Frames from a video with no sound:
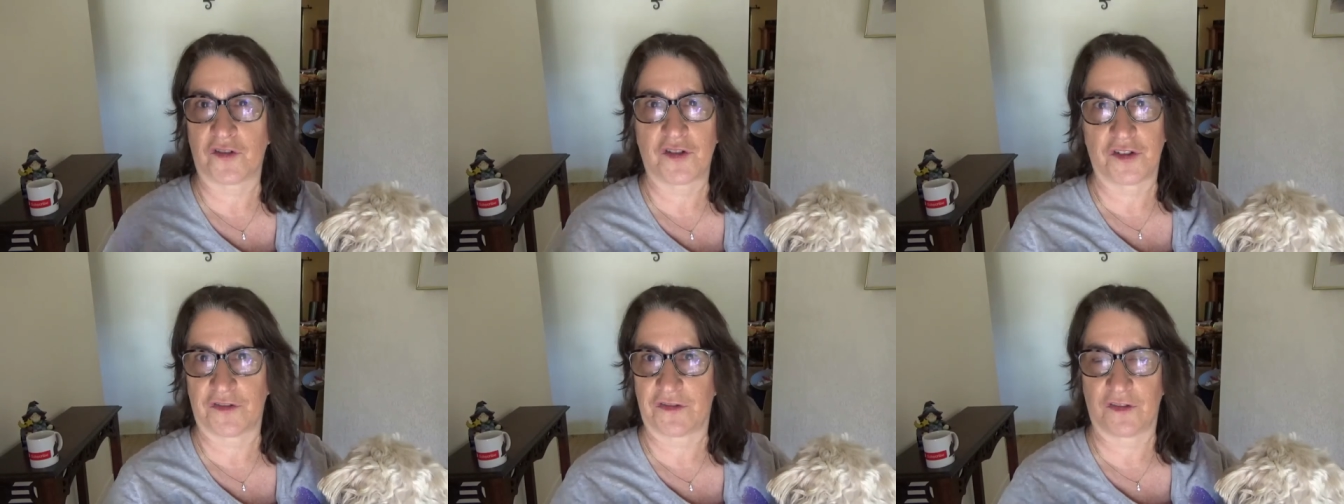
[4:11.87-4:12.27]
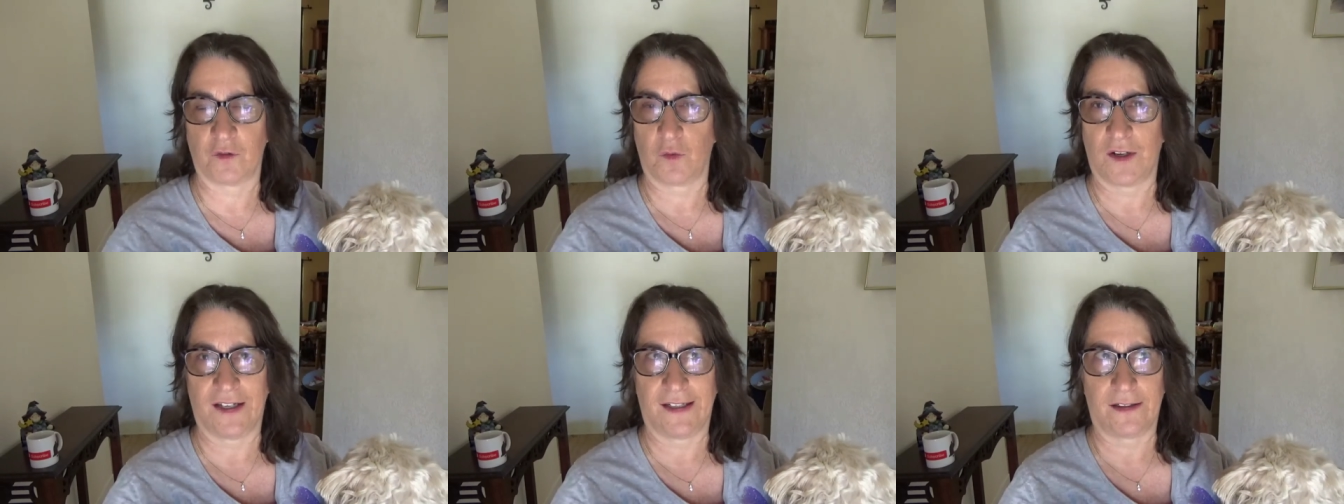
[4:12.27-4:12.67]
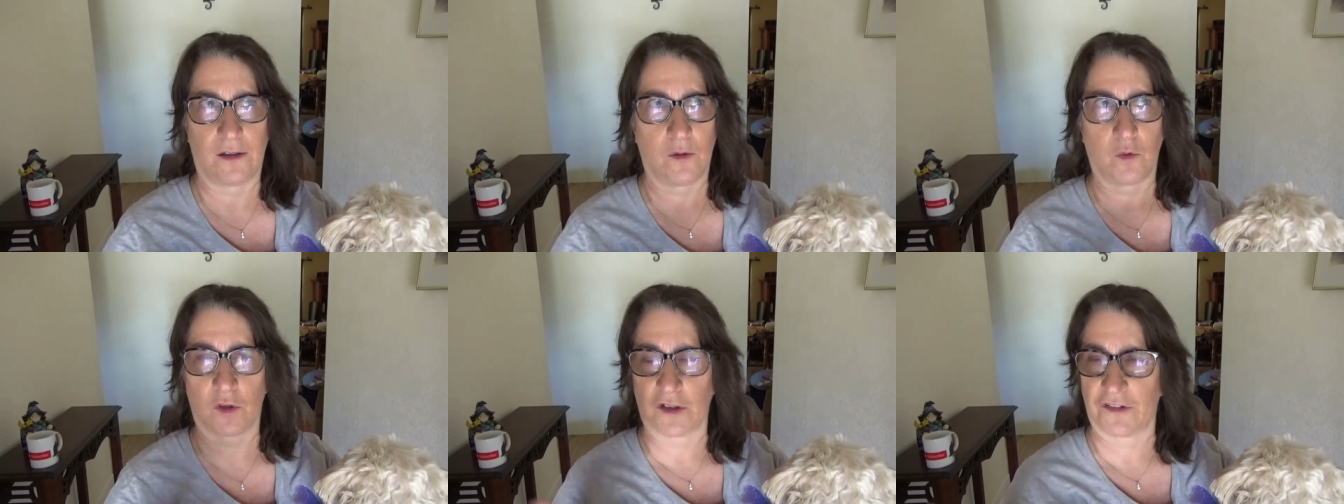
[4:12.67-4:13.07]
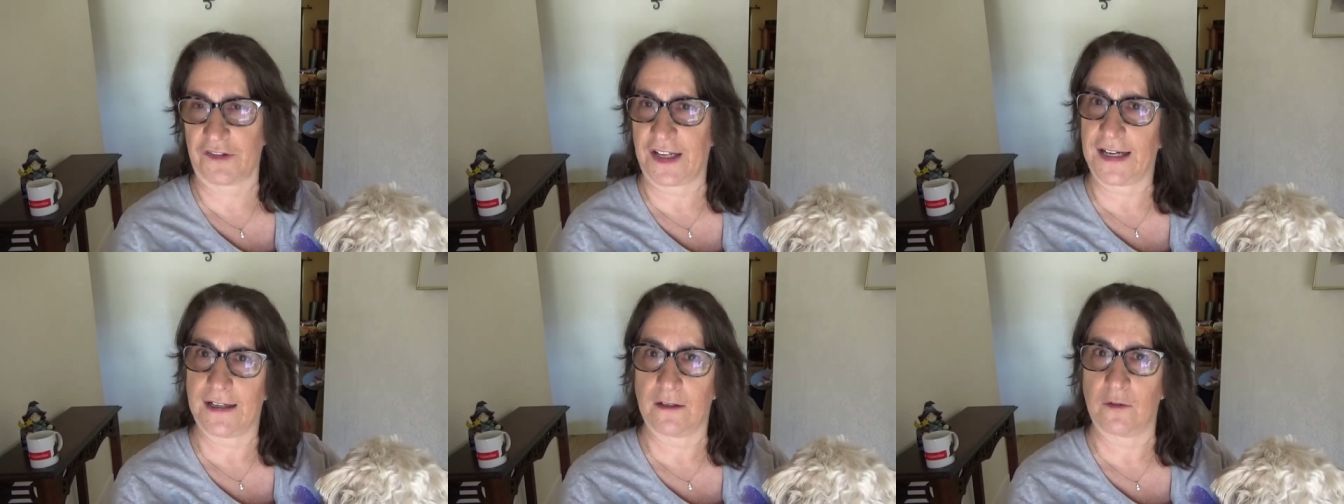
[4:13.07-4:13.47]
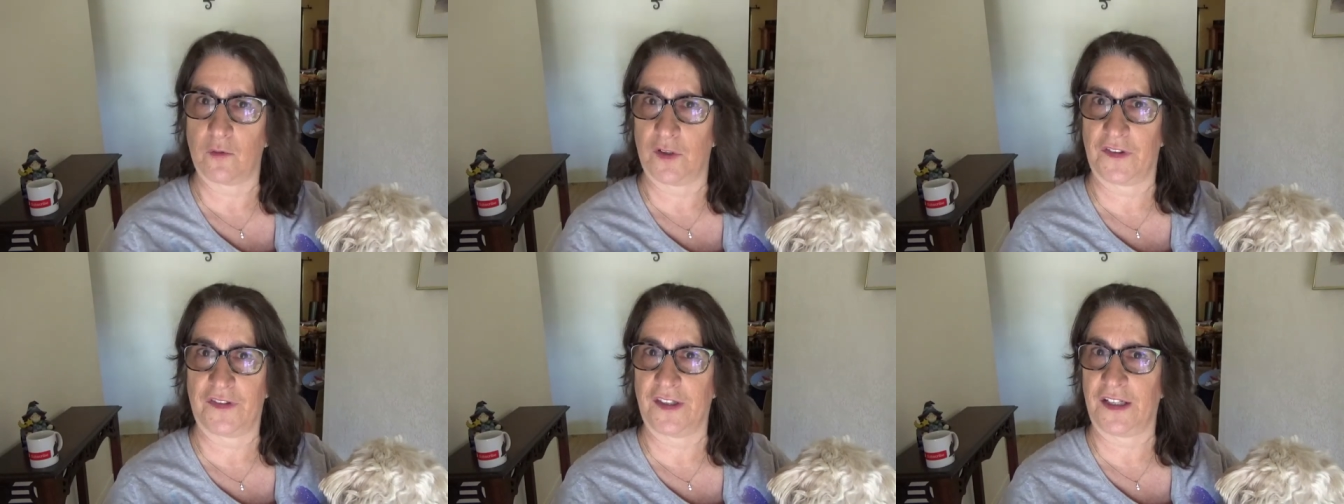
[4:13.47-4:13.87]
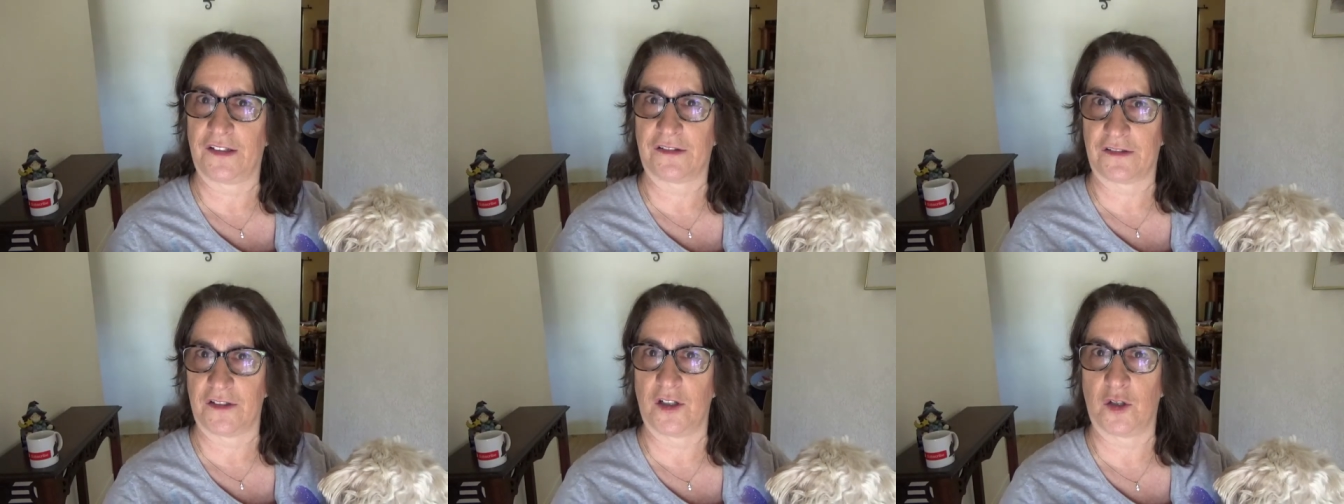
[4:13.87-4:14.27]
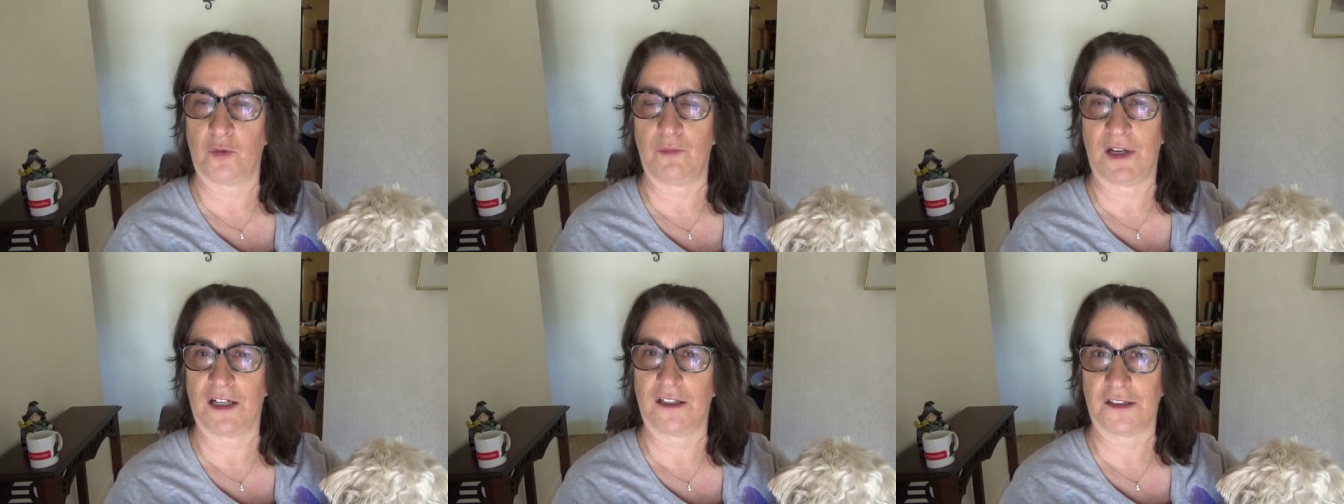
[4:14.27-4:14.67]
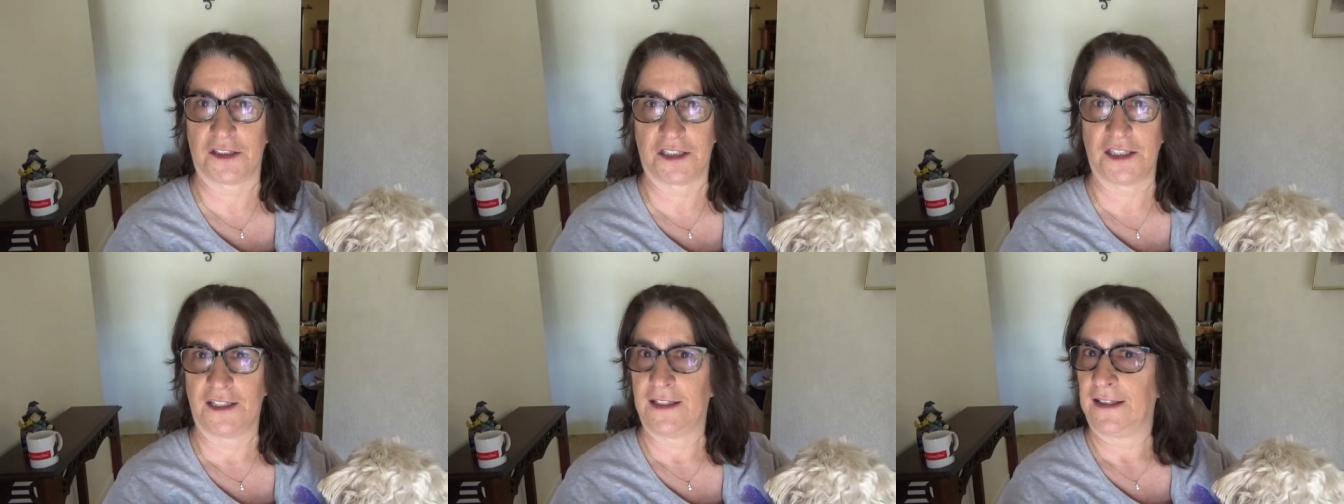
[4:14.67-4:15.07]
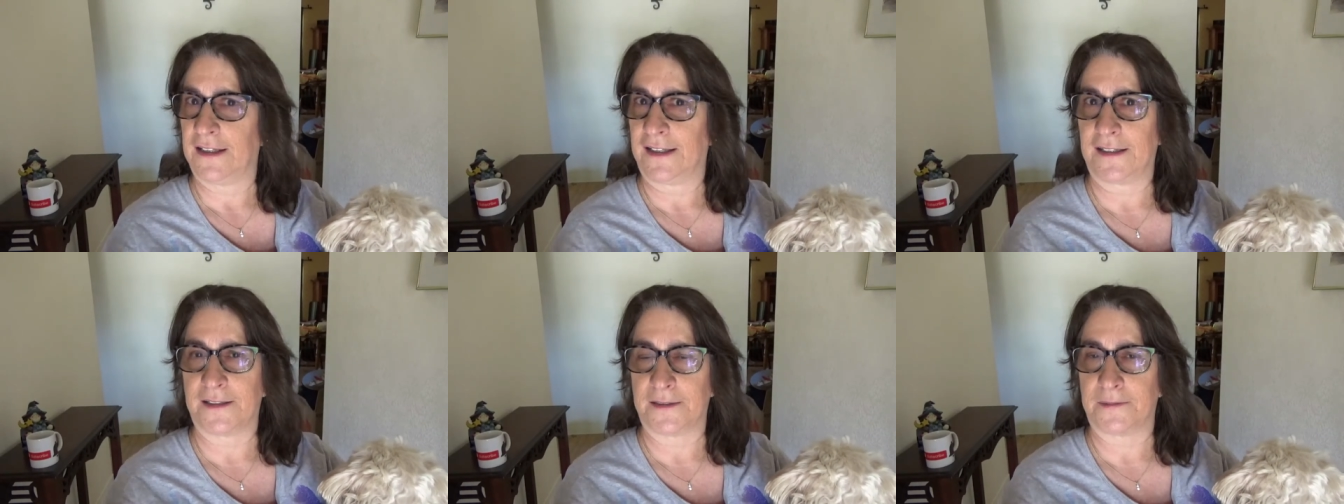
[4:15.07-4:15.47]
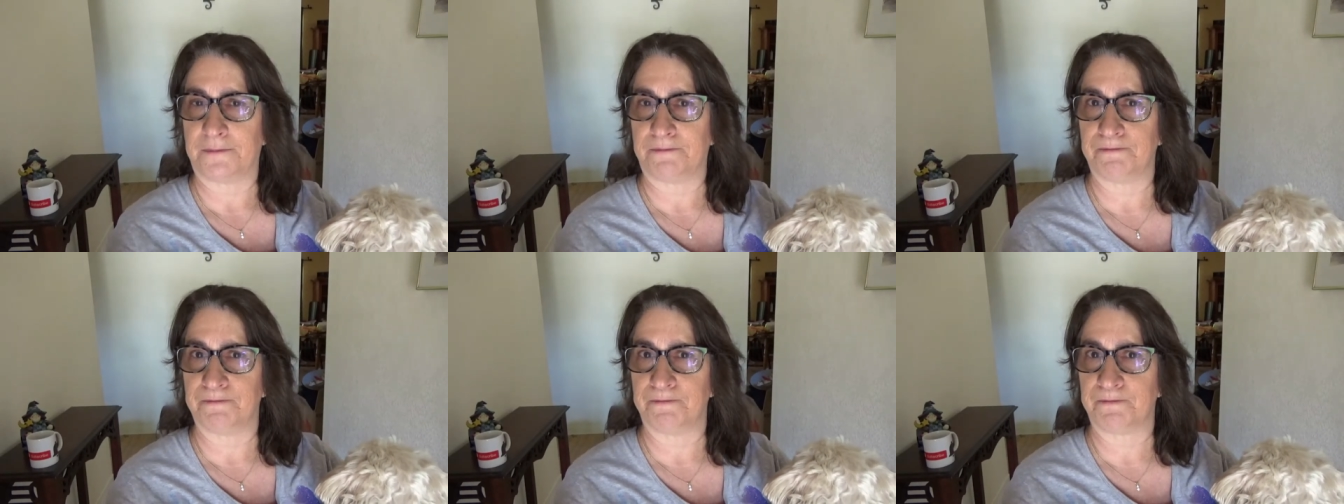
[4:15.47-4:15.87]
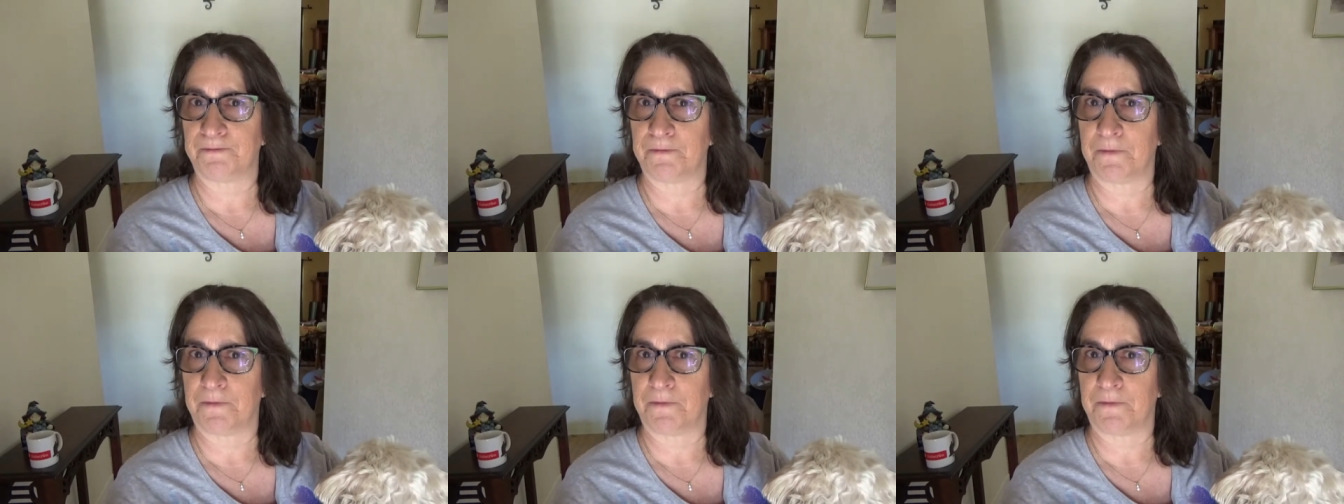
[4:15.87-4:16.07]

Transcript: just the way it all works out with the snow melt. Um,